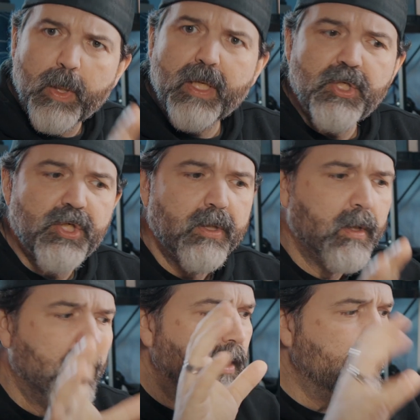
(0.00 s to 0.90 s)
quickish
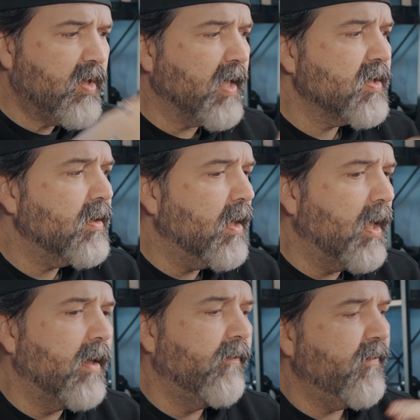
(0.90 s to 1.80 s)
test
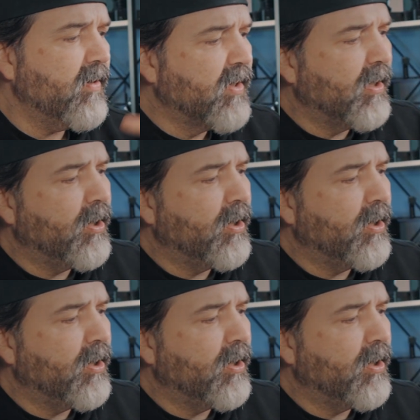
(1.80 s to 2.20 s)
of the